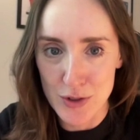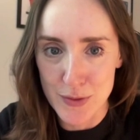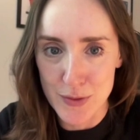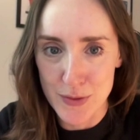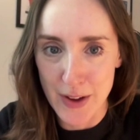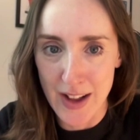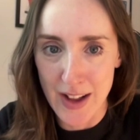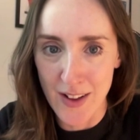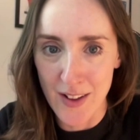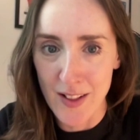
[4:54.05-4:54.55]

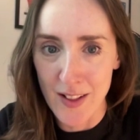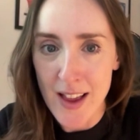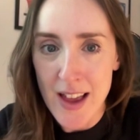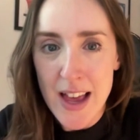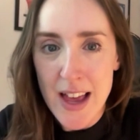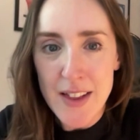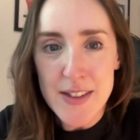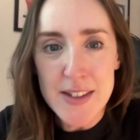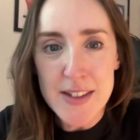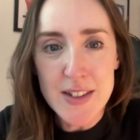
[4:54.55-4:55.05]
Fell,
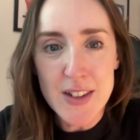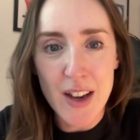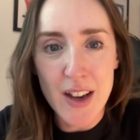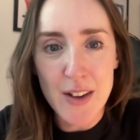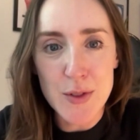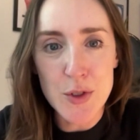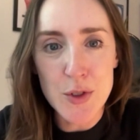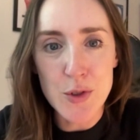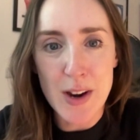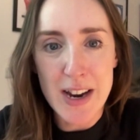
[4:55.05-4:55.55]
these kind of
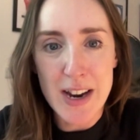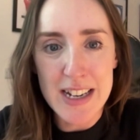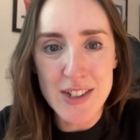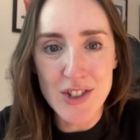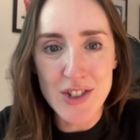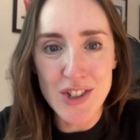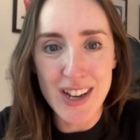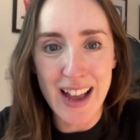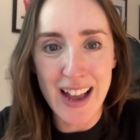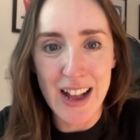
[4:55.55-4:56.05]
strange,